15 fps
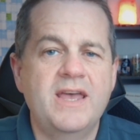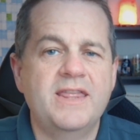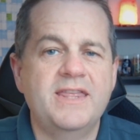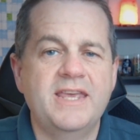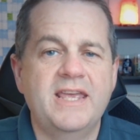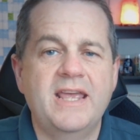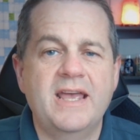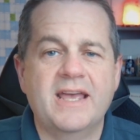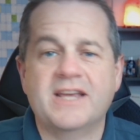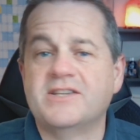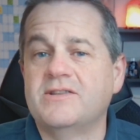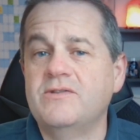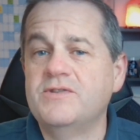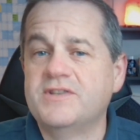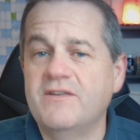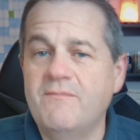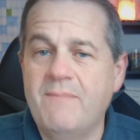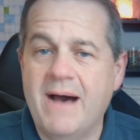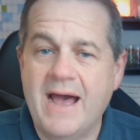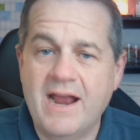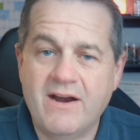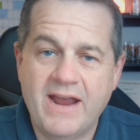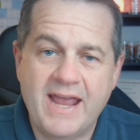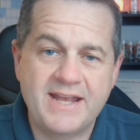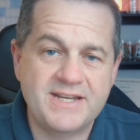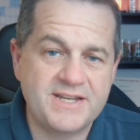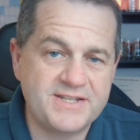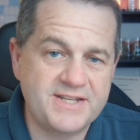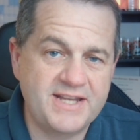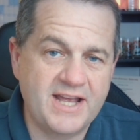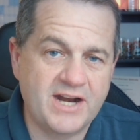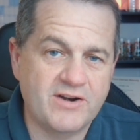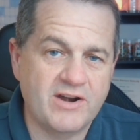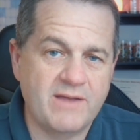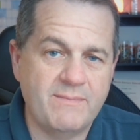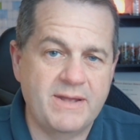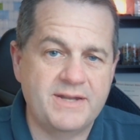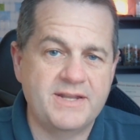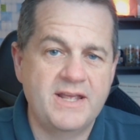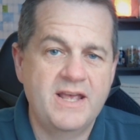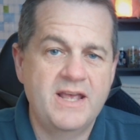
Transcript: the exclusive buyer agency agreement.